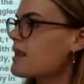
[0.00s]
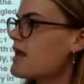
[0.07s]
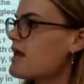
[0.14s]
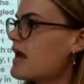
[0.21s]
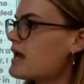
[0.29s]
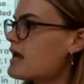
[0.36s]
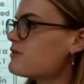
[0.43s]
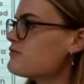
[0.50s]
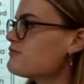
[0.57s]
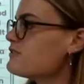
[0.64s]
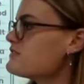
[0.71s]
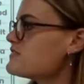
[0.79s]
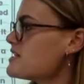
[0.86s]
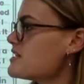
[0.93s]
April
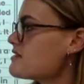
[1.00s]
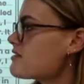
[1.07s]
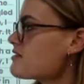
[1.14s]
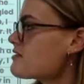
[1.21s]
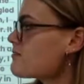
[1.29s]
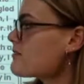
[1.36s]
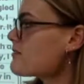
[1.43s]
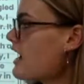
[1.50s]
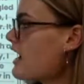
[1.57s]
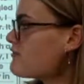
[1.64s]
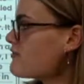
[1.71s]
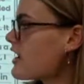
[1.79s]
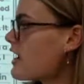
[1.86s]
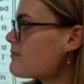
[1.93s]
15th. I
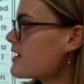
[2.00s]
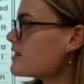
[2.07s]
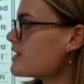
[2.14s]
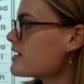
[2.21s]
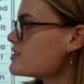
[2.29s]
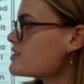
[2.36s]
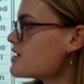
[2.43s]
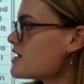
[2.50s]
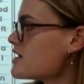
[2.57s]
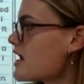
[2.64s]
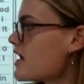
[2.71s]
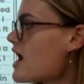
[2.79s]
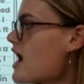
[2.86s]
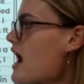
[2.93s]
forgot my lunch
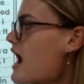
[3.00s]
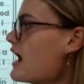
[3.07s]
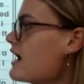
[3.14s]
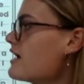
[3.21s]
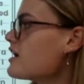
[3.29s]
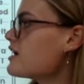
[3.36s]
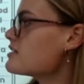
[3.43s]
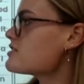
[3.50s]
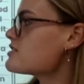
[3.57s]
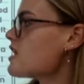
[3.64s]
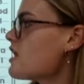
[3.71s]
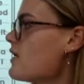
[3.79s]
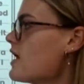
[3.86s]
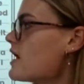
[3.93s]
today. I got
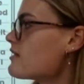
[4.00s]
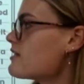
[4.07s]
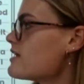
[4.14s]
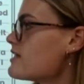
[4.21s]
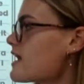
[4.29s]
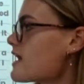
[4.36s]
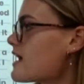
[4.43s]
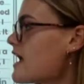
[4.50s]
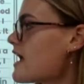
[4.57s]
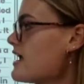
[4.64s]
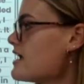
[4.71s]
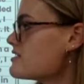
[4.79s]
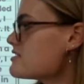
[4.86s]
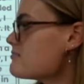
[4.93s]
so hungry that I
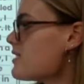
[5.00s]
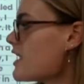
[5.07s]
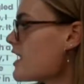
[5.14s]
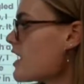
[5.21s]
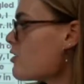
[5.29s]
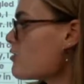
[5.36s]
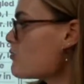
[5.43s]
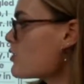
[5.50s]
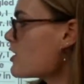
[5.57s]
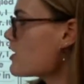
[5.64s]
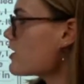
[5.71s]
ate my homework.